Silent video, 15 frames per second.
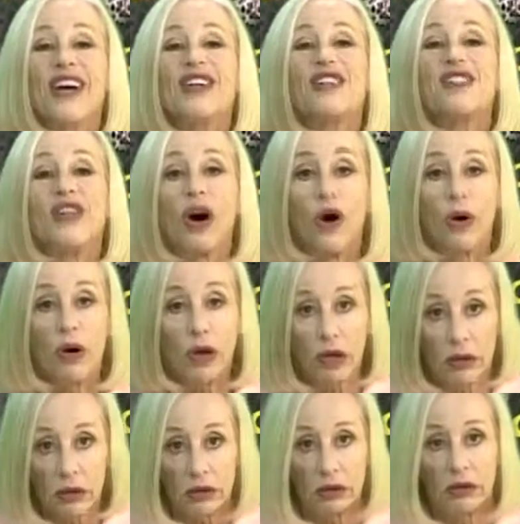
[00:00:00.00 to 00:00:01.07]
So
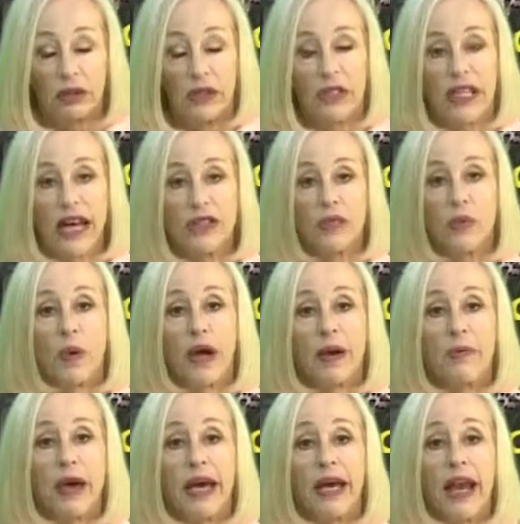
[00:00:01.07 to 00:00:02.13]
that's a way to
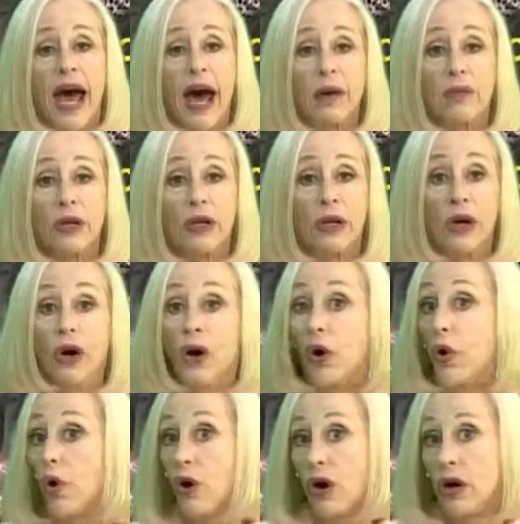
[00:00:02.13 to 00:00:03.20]
make it happen.
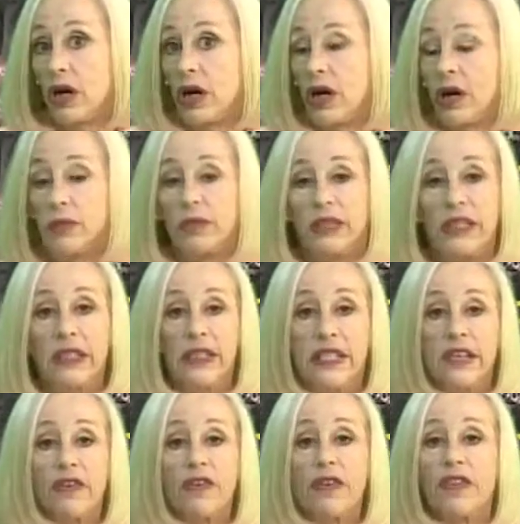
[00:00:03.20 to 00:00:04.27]
Or a completely
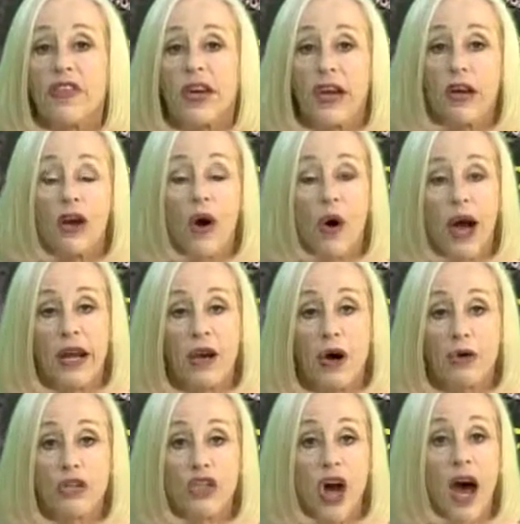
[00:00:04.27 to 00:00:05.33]
different thing. You know, I
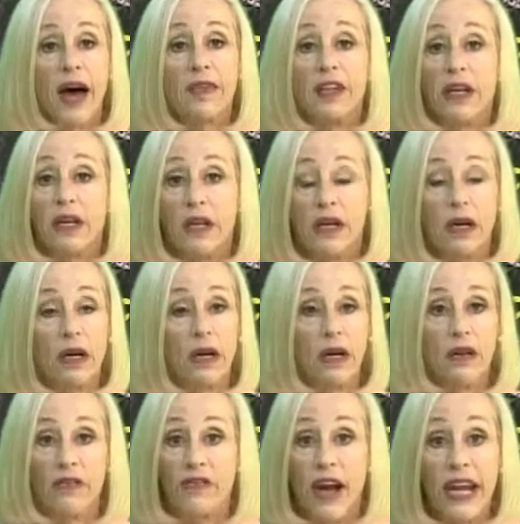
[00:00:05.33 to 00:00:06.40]
know, John, that
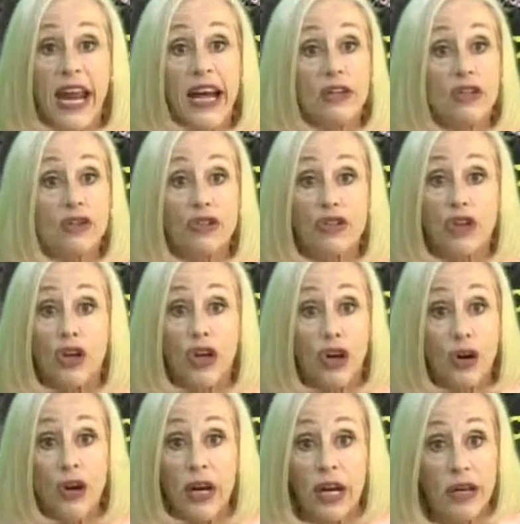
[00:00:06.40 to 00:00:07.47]
financial
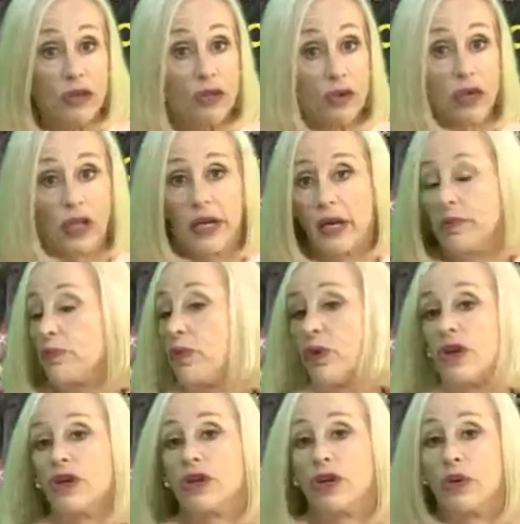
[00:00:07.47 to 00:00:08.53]
security is really
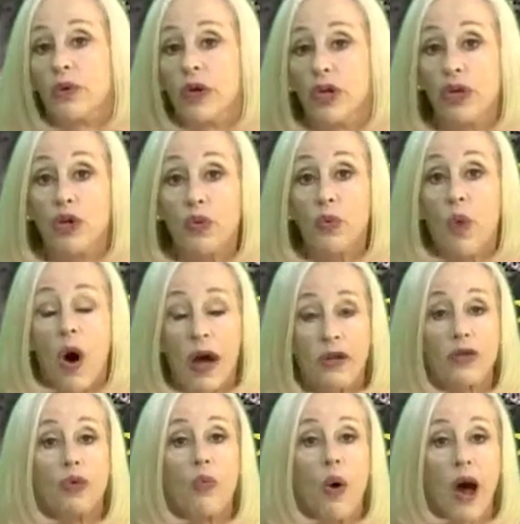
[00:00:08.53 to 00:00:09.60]
important to you, and you
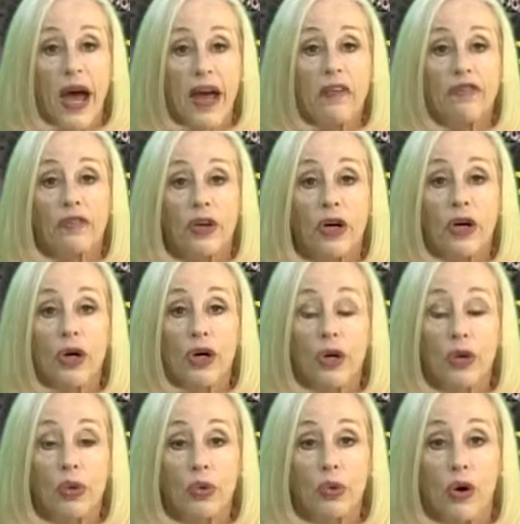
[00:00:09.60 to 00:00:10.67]
want a wife
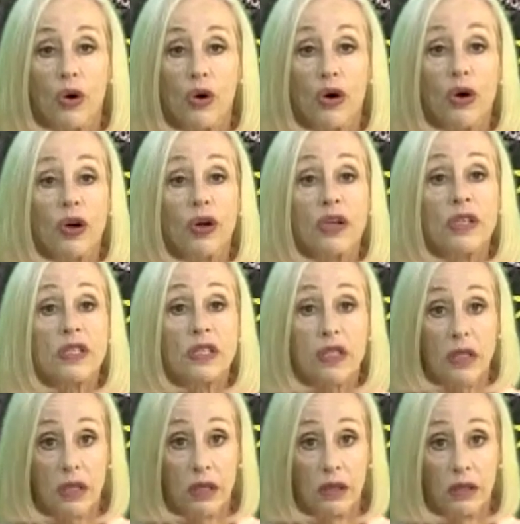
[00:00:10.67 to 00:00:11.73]
who earns